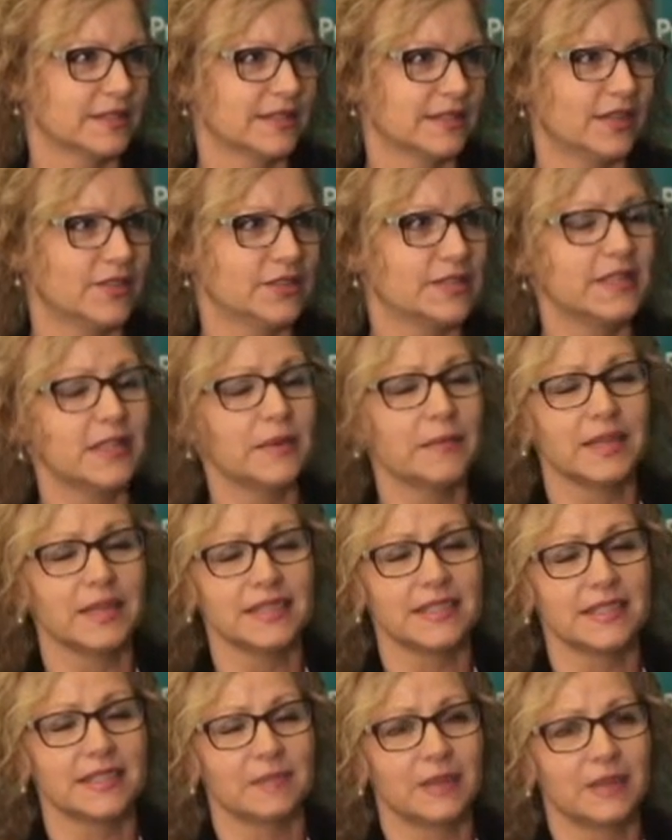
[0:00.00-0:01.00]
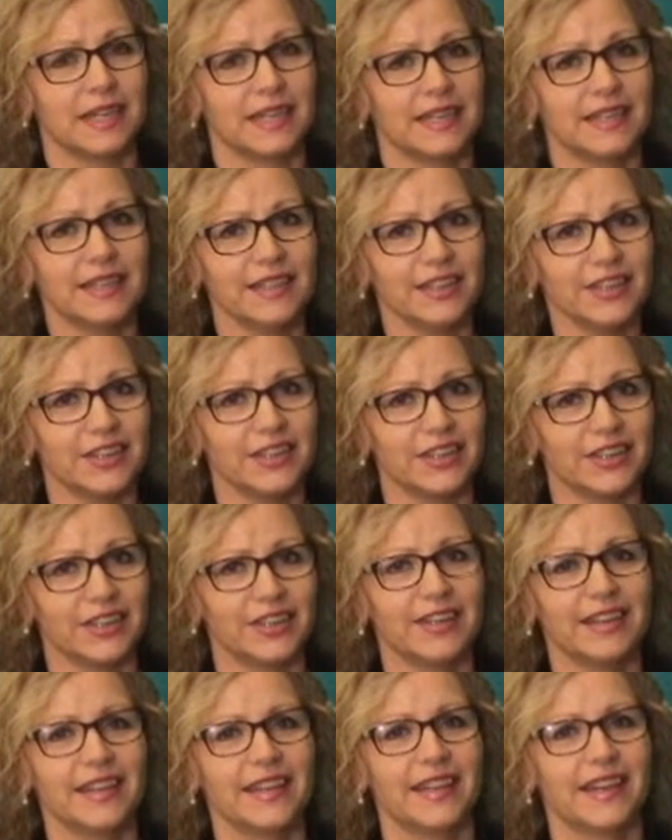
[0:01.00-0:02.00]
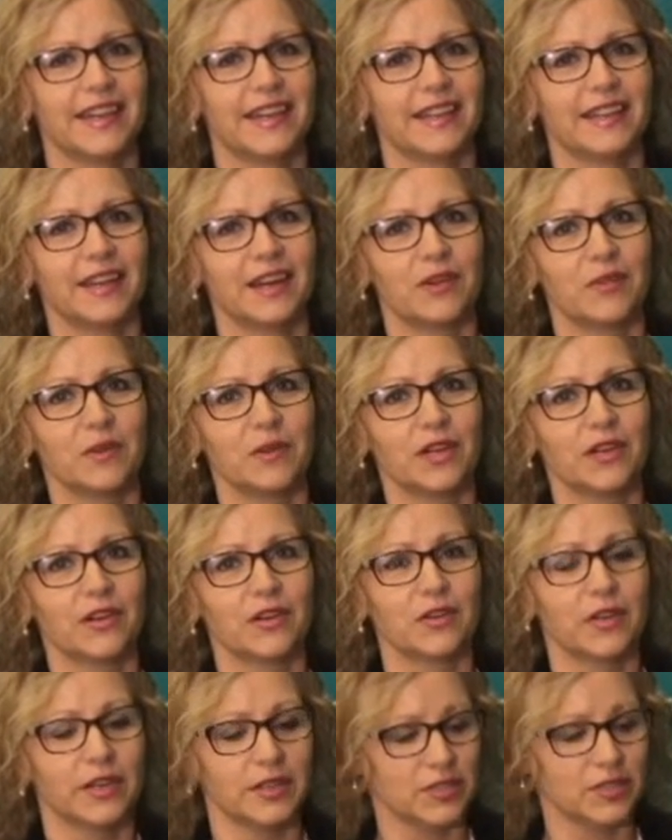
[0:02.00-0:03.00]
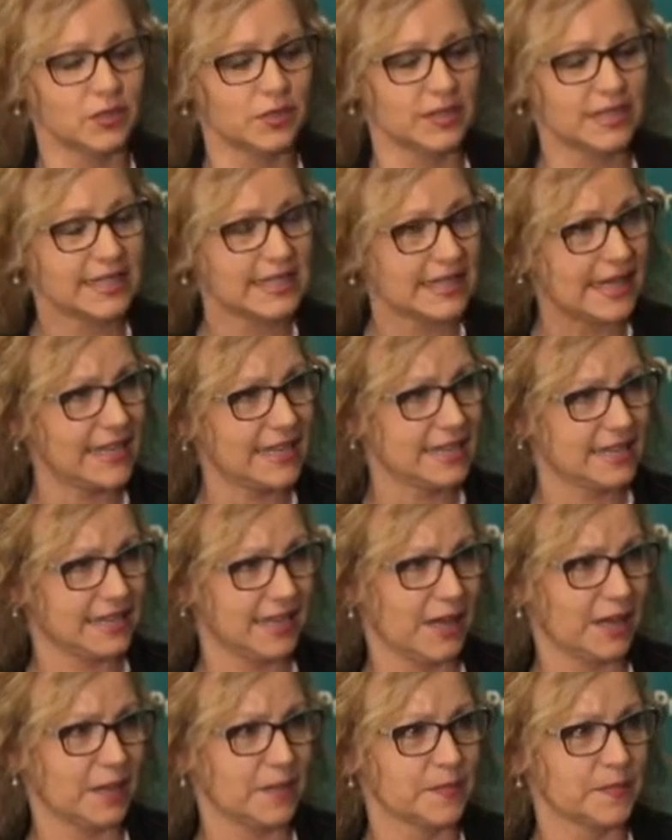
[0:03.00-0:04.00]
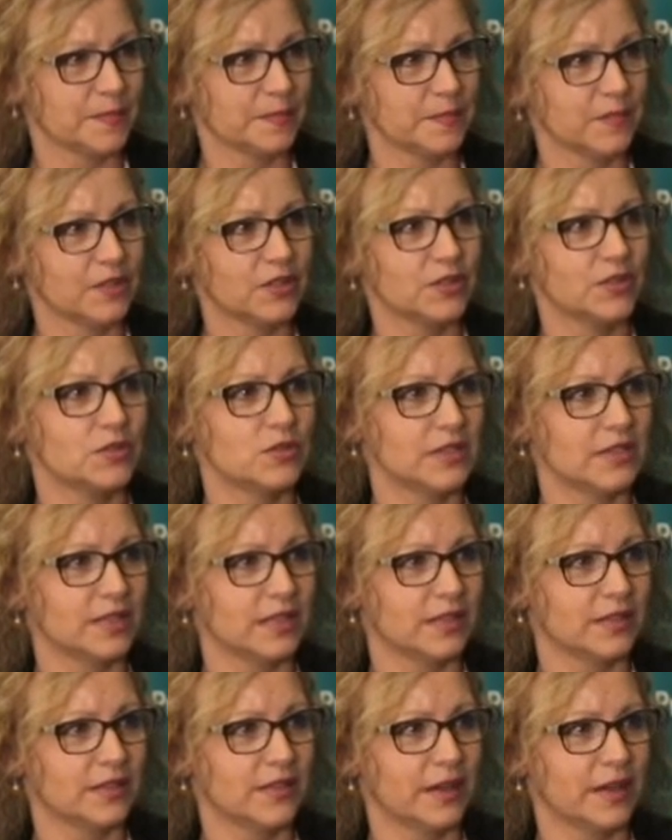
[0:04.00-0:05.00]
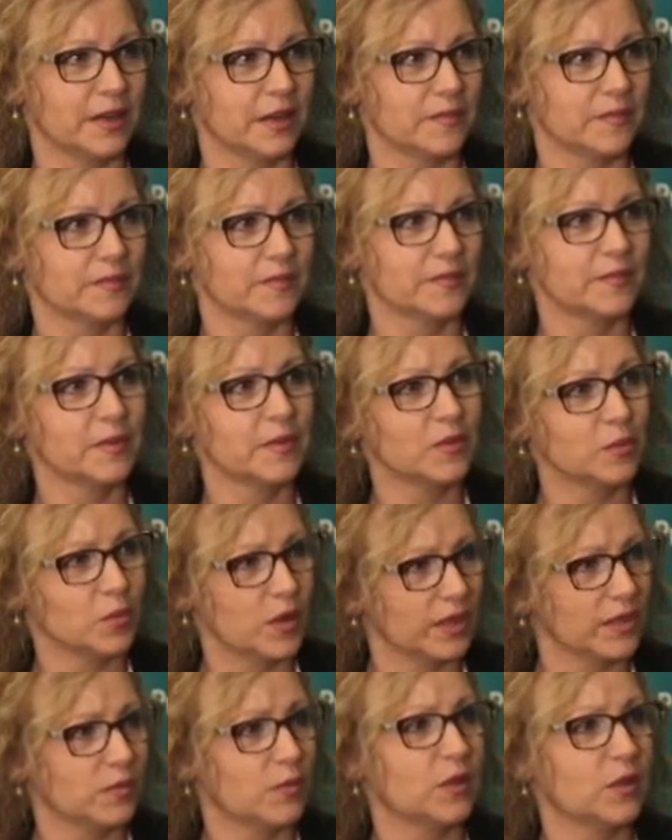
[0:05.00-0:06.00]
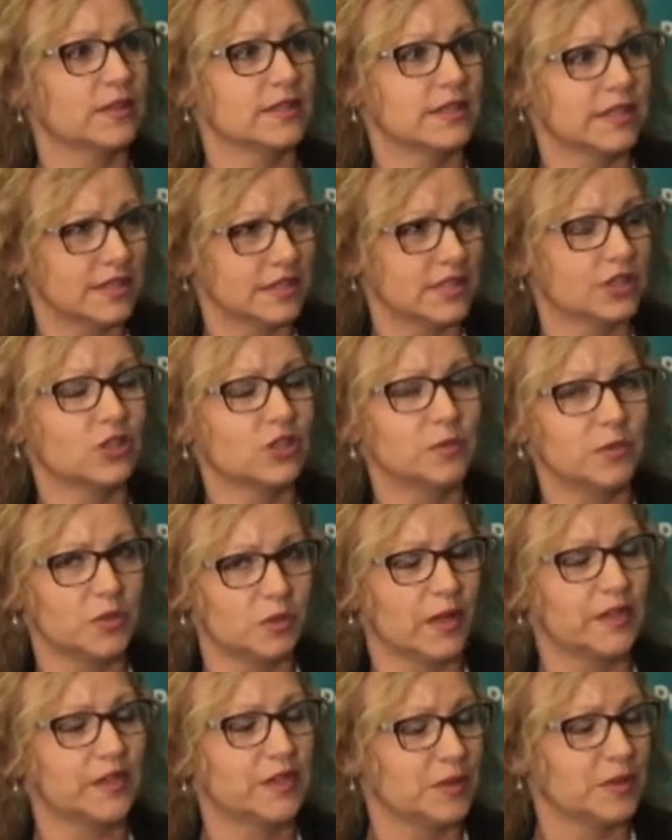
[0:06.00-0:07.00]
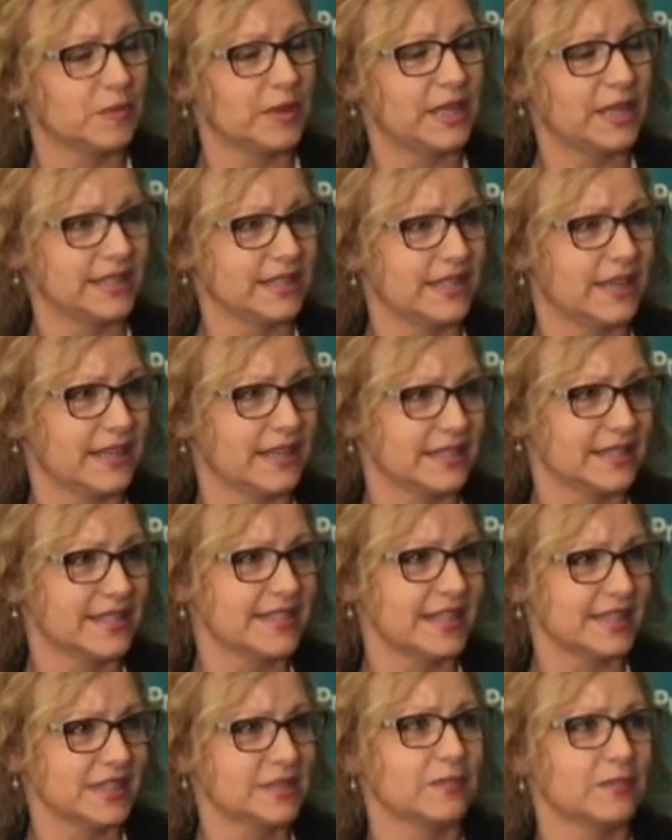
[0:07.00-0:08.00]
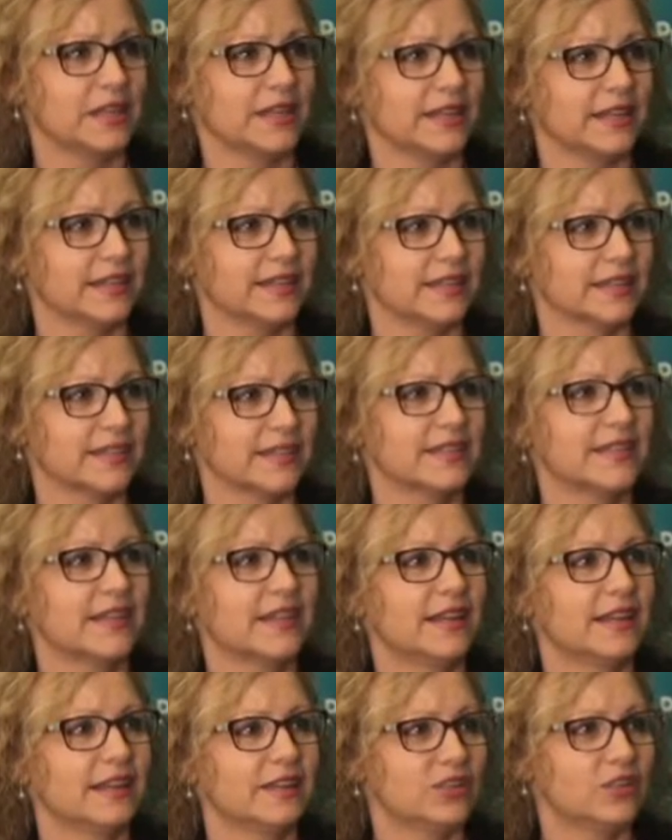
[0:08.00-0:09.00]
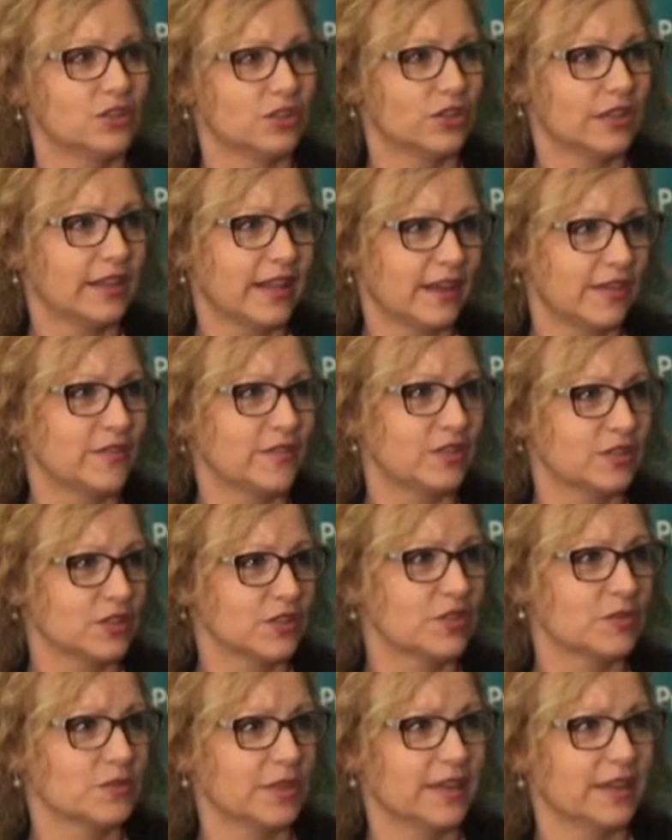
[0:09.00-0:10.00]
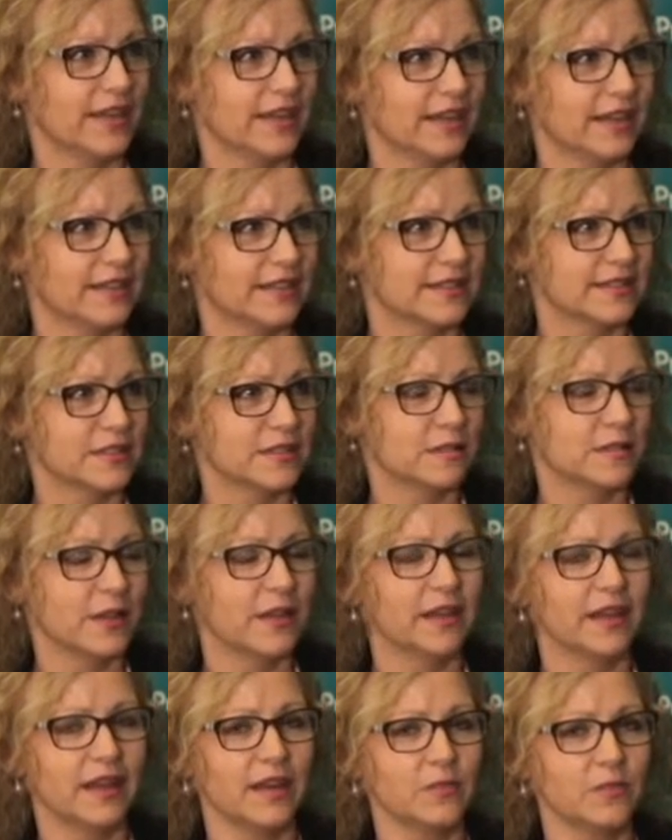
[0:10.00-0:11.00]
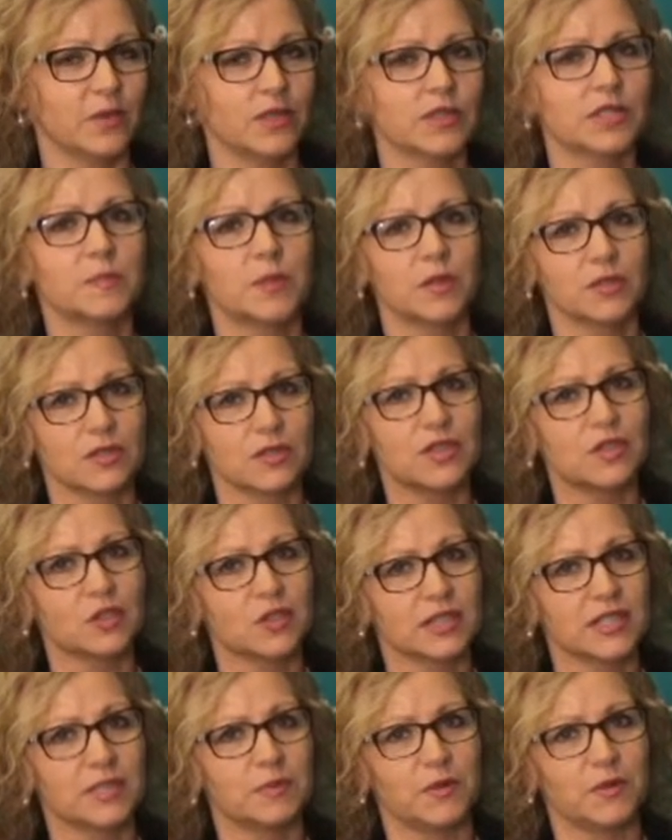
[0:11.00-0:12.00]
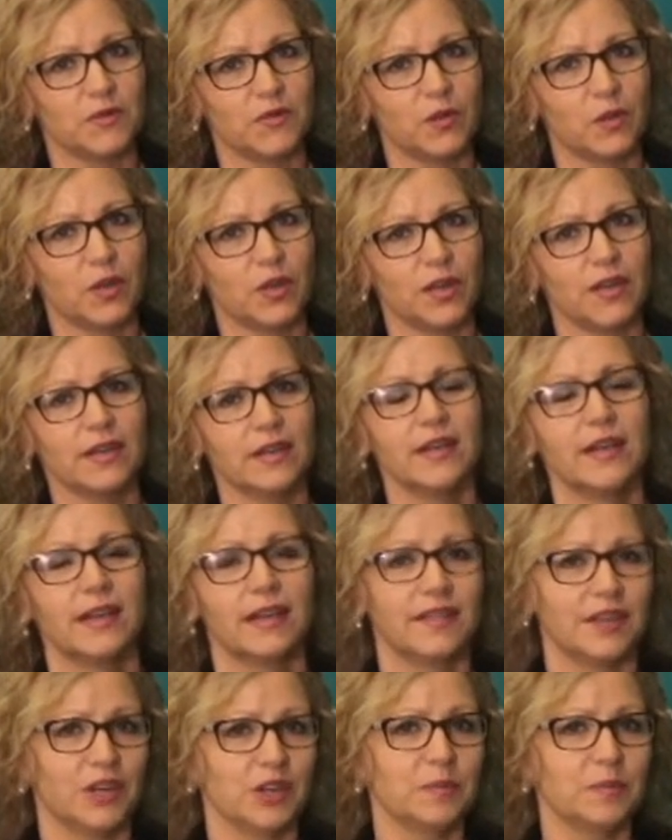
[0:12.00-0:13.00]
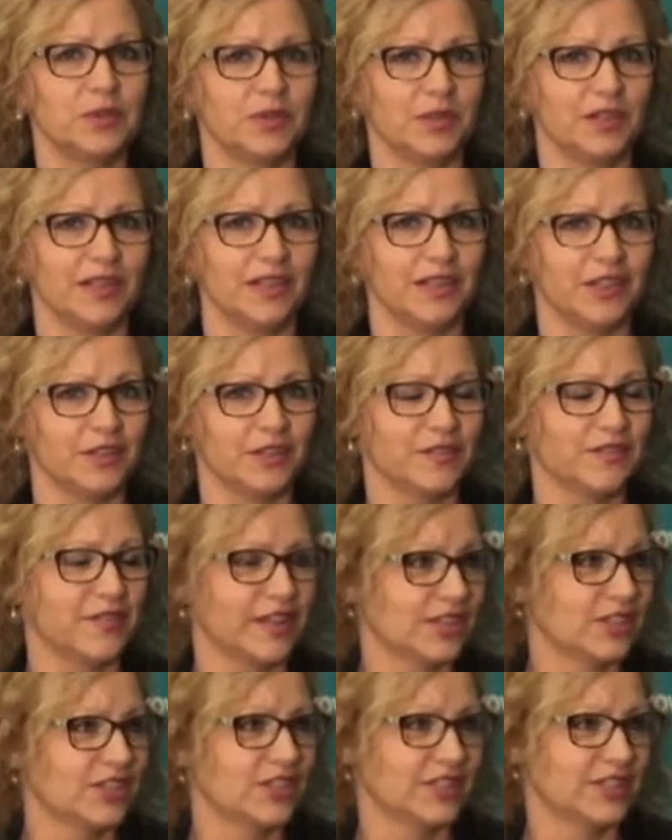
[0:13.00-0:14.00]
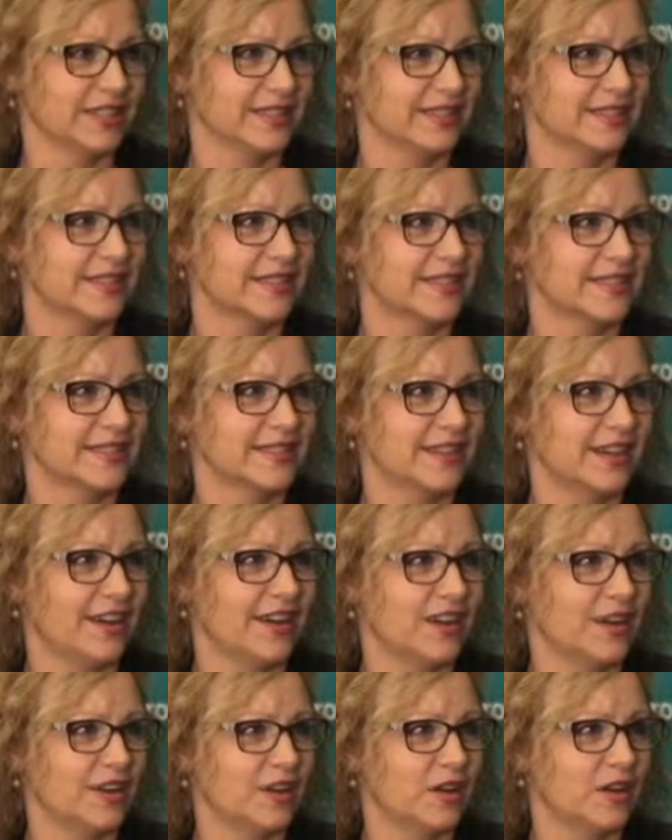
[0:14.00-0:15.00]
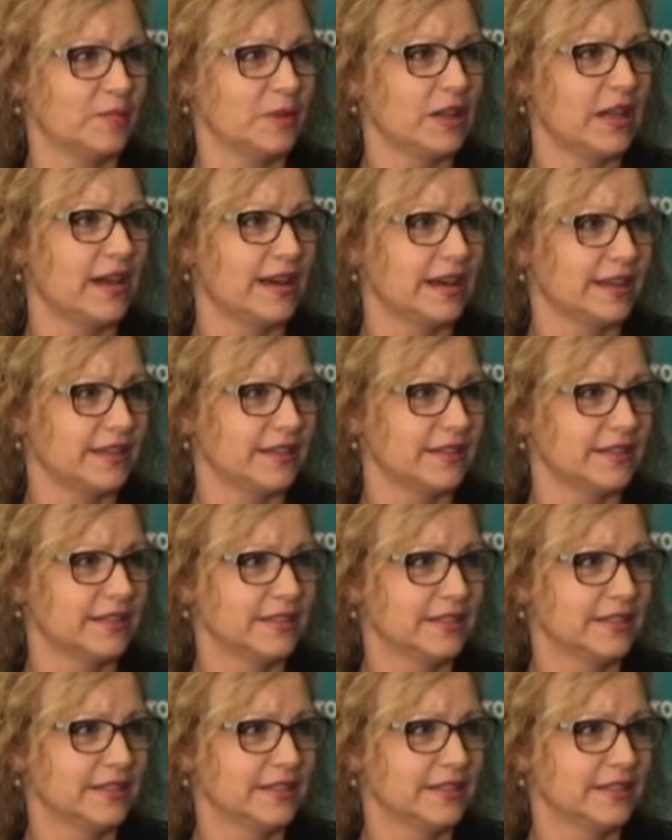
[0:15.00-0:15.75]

Now CMS has made it clear that we are going to assess them using to determine what their baseline assessment is during that first 3 days. And we're supposed to do this before therapeutic interventions are applied.